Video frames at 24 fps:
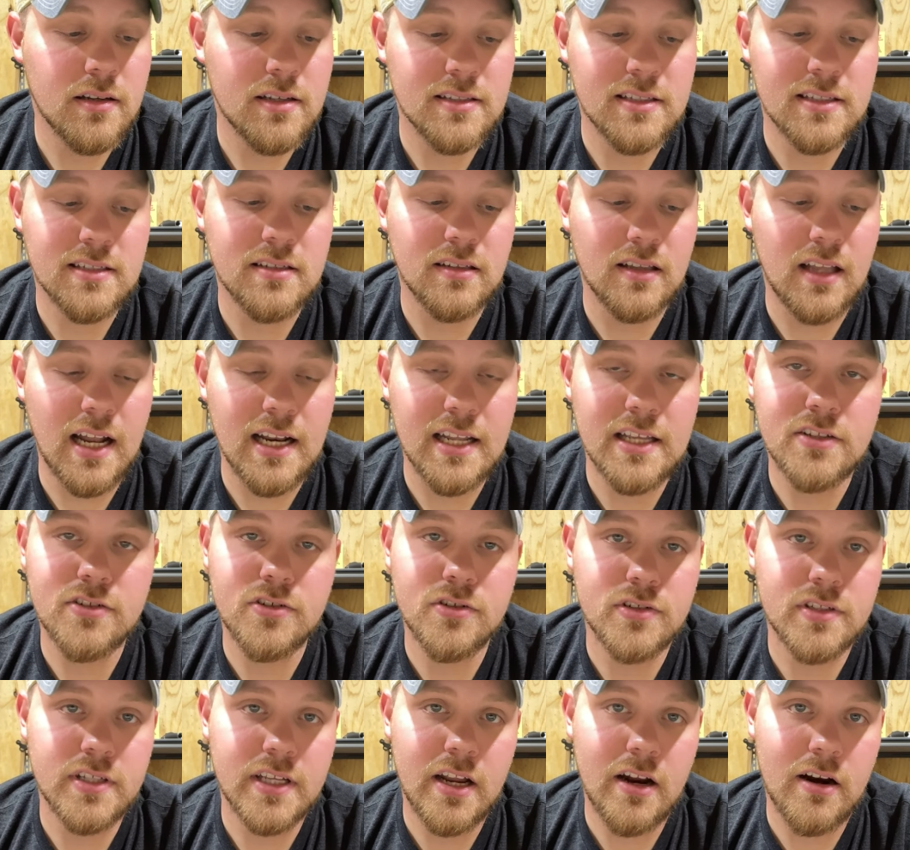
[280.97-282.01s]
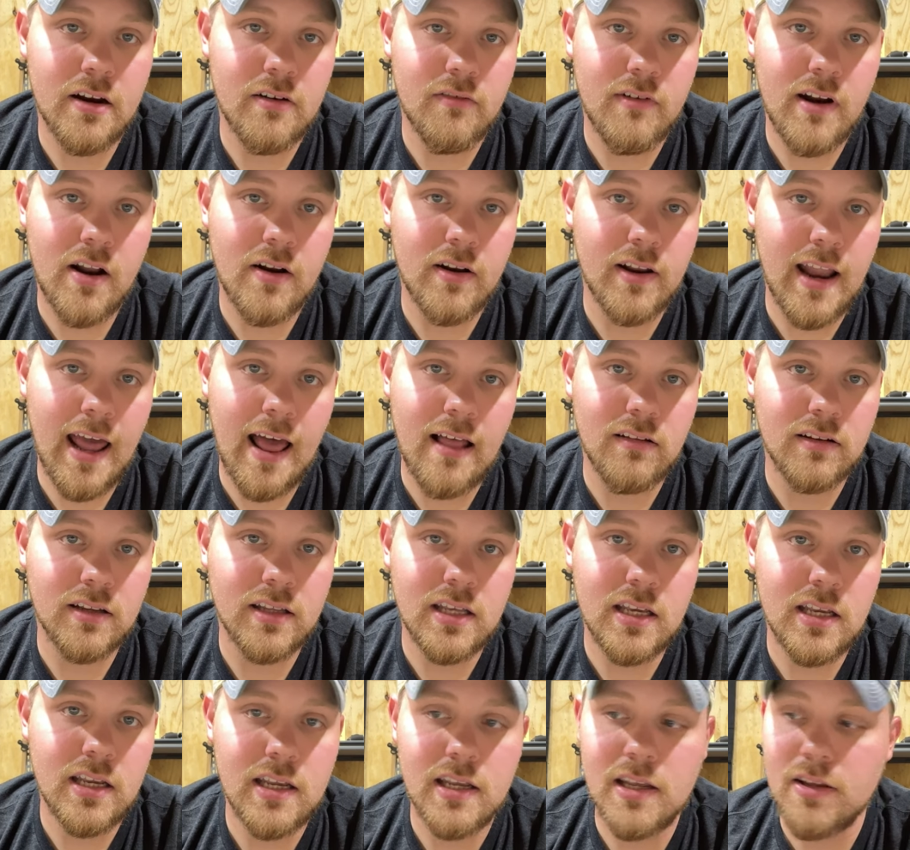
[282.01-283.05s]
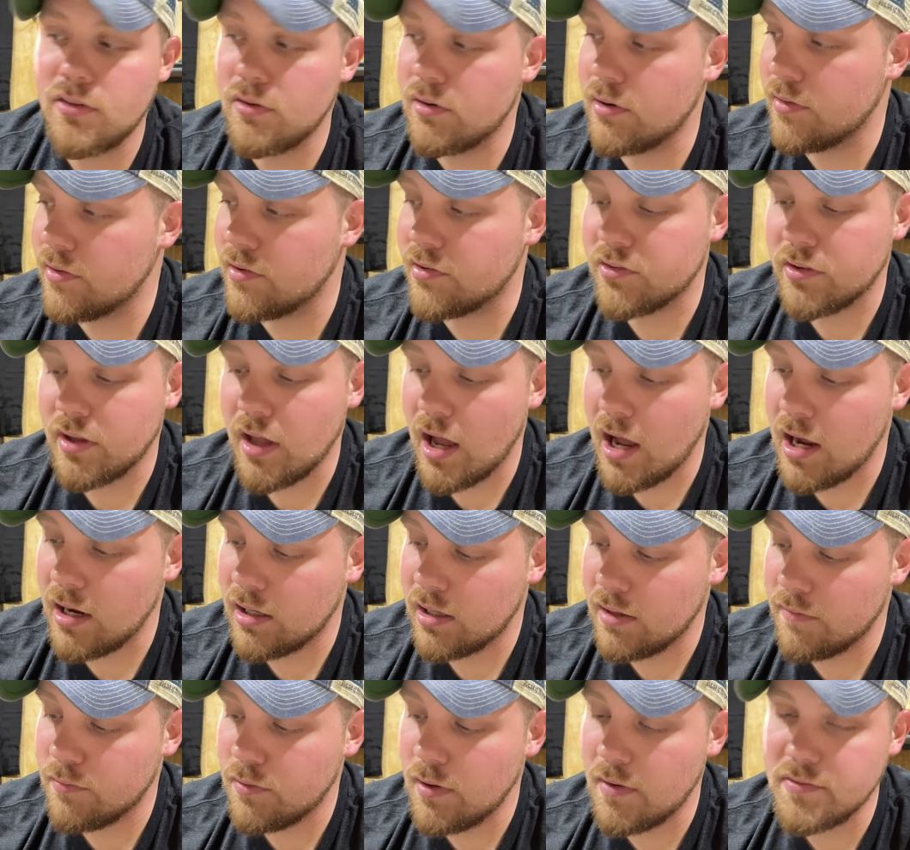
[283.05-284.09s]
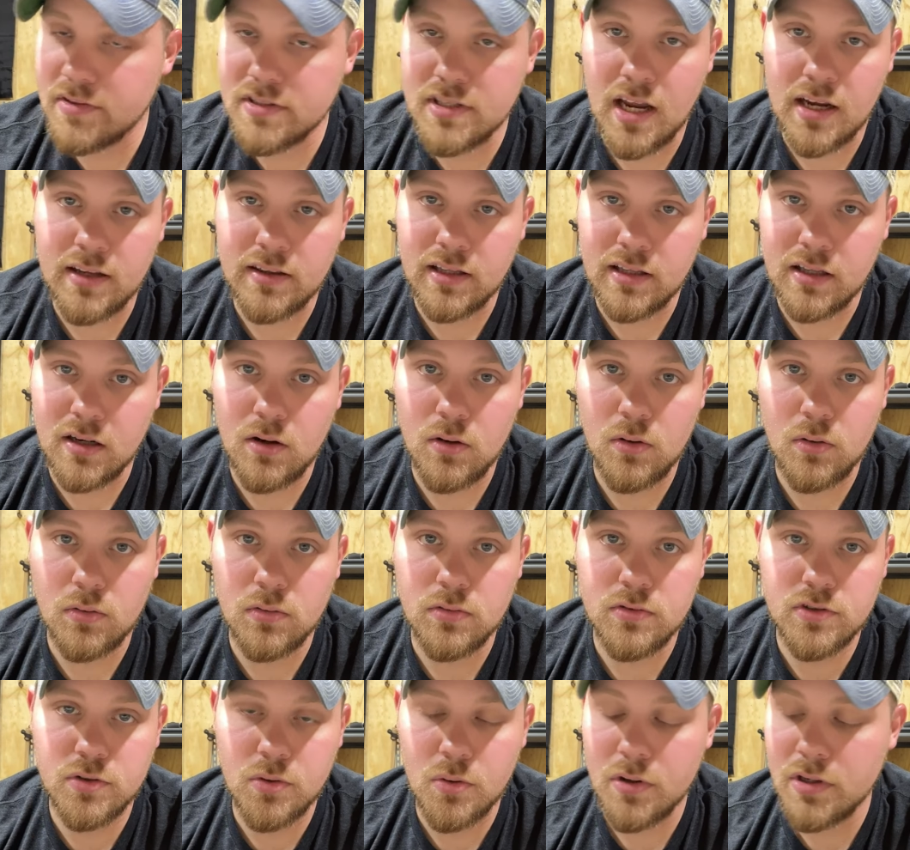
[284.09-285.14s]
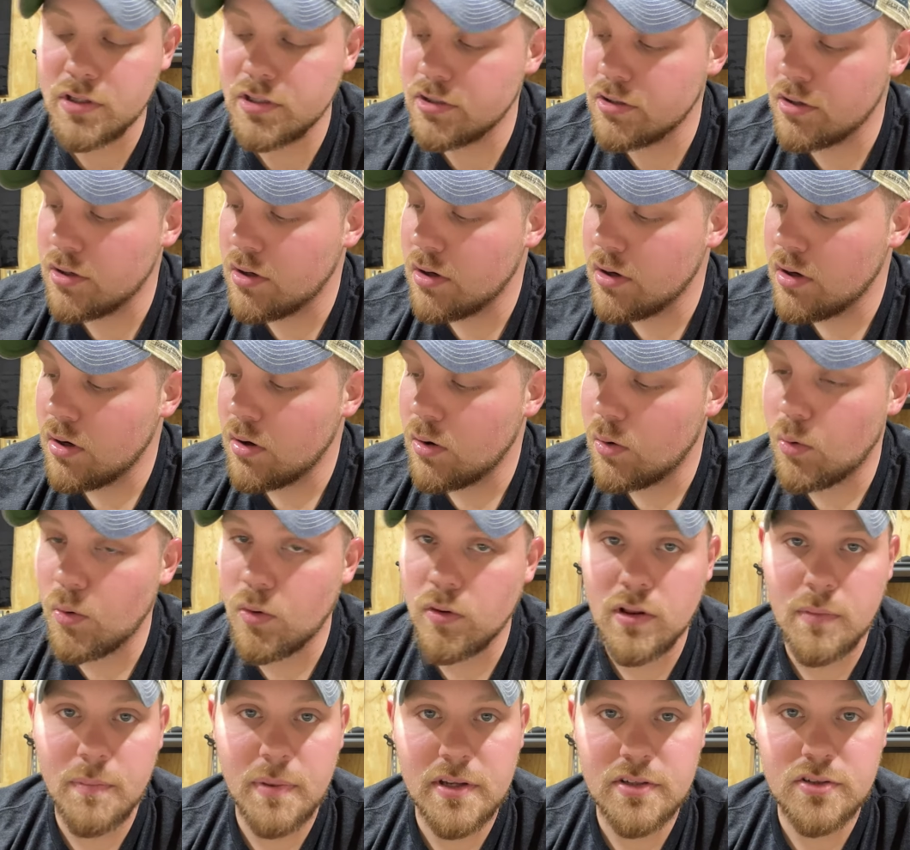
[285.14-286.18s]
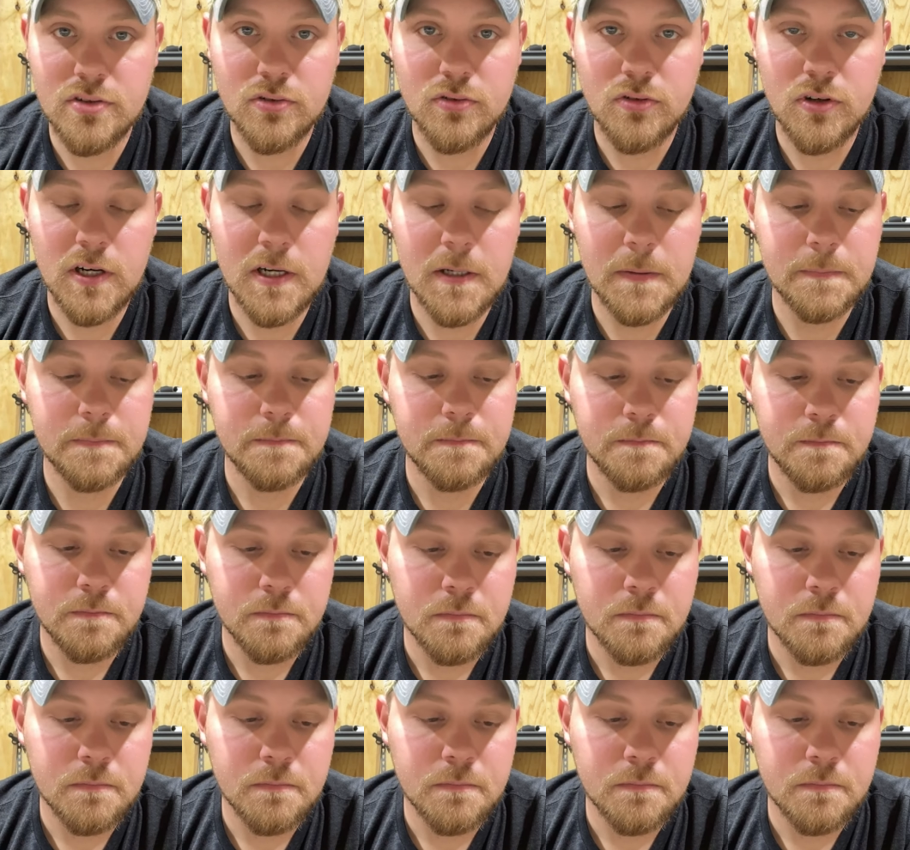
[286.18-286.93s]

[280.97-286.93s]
because it's a lot easier to carry around an Allen key either in the stock, if you have a stock that can hold storage, or in the pistol grip,